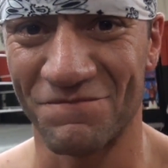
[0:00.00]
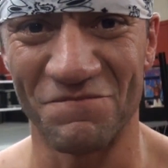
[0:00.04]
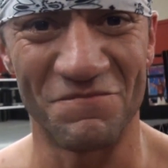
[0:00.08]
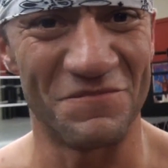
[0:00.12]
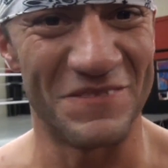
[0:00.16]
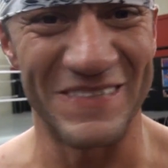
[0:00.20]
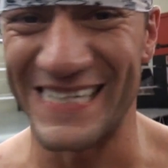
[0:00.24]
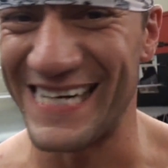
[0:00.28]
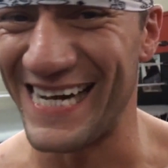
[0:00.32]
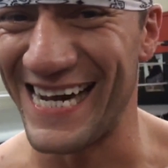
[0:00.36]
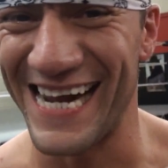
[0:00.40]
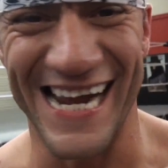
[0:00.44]

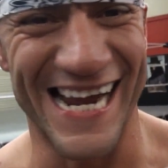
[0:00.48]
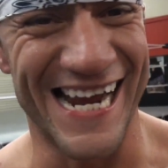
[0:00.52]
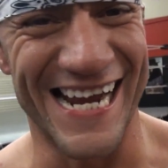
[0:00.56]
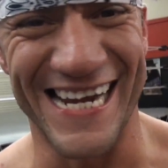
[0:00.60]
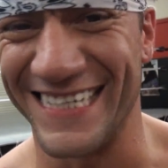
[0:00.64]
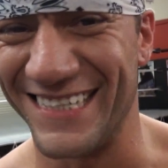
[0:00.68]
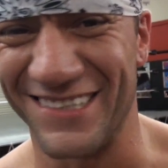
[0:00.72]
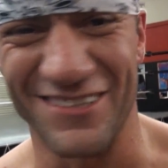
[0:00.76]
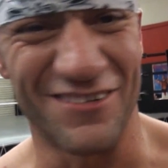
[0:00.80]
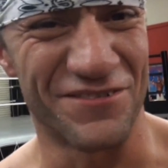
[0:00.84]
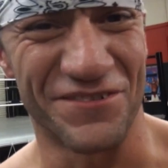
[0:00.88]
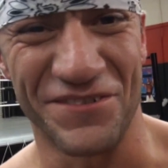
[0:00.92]

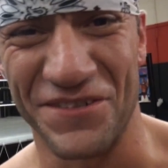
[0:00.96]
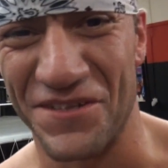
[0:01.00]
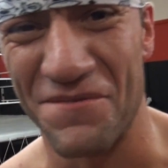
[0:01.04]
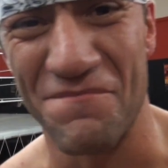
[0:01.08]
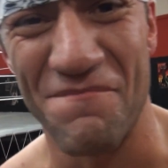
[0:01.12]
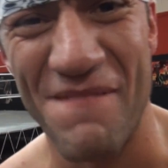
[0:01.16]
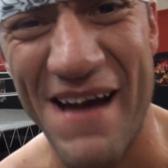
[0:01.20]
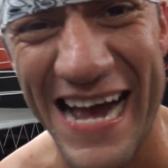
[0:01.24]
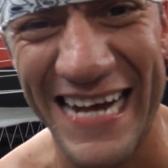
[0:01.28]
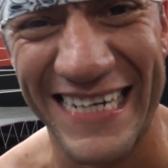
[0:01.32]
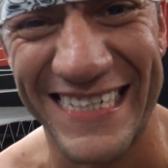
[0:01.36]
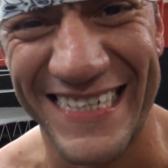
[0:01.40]
Man, those are the
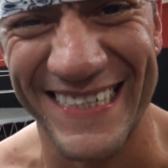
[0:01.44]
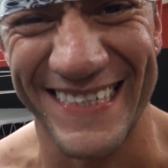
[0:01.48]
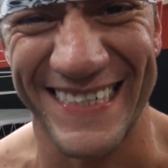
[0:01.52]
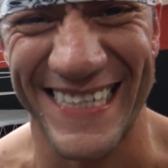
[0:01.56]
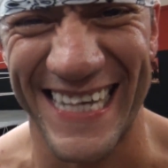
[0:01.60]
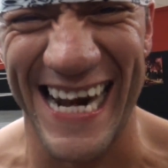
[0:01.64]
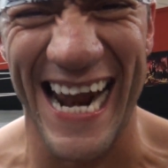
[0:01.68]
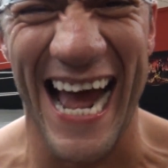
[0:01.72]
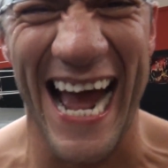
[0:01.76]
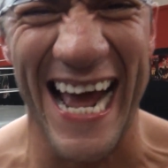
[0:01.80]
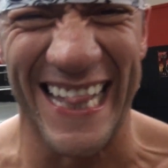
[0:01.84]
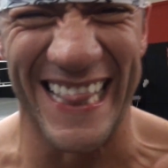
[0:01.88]
matches
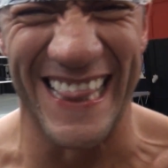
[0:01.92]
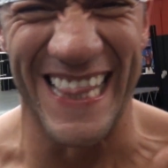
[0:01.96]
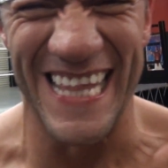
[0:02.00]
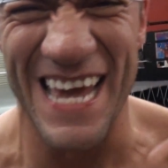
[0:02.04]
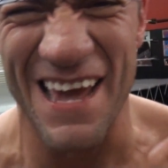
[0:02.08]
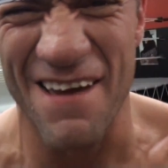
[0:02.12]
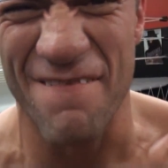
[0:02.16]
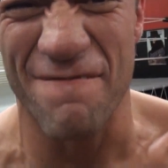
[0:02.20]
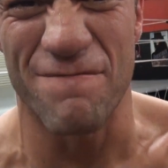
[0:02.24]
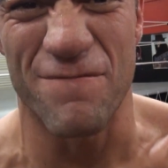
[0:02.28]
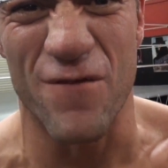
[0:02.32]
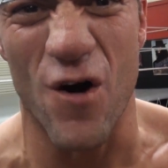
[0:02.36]
that I
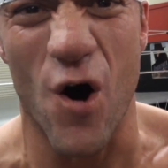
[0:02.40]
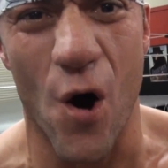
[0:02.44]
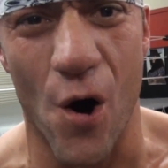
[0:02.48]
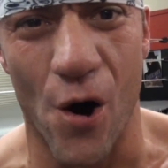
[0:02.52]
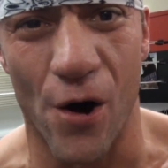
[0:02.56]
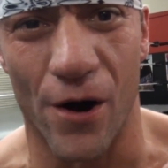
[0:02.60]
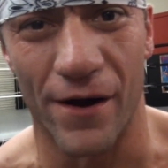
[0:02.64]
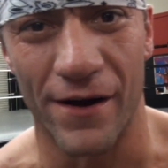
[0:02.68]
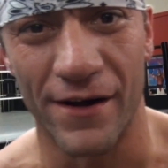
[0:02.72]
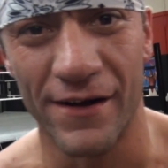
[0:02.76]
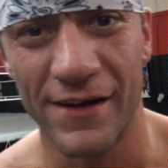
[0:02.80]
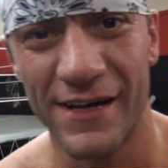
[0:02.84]
live
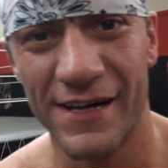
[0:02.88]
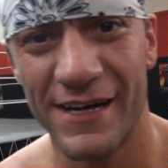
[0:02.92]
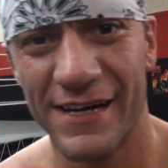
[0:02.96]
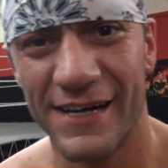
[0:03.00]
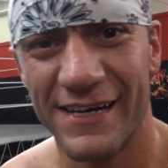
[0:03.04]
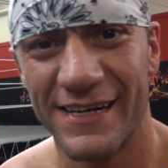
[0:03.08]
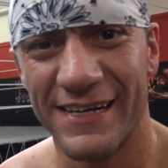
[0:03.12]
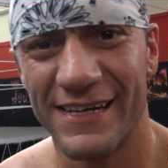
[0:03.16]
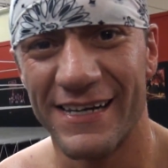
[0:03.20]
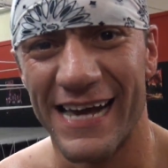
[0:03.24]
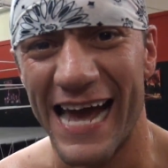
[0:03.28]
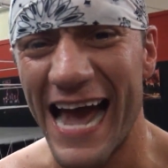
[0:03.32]
for.
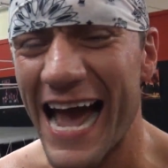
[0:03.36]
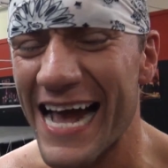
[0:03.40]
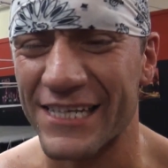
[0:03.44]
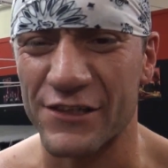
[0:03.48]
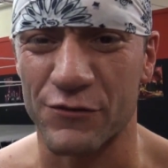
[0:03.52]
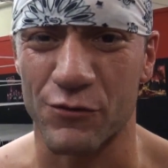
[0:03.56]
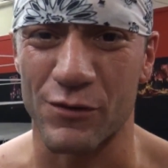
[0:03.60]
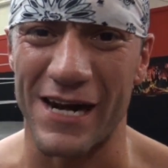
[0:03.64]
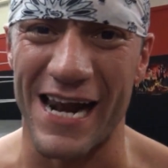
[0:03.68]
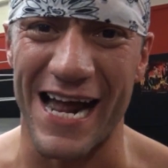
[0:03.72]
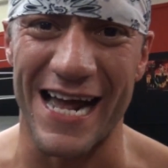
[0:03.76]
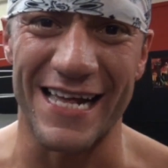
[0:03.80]

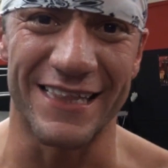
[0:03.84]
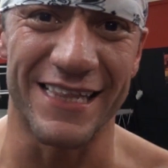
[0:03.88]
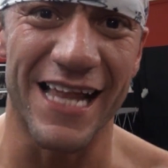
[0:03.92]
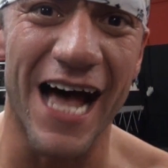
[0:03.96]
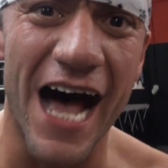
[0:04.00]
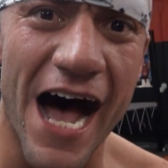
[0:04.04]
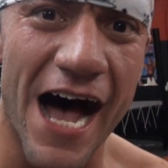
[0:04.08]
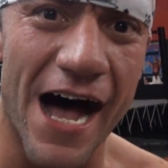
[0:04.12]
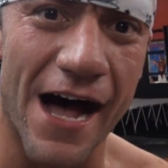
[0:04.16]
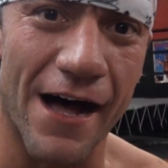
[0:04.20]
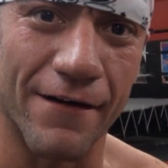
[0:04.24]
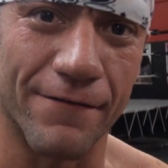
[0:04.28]
That's what I
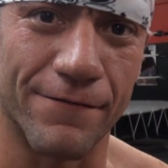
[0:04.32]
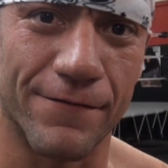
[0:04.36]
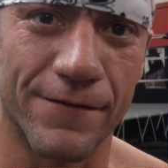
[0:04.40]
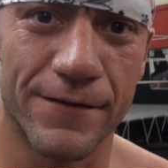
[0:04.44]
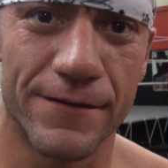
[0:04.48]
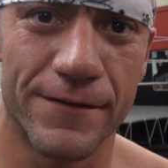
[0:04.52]
love.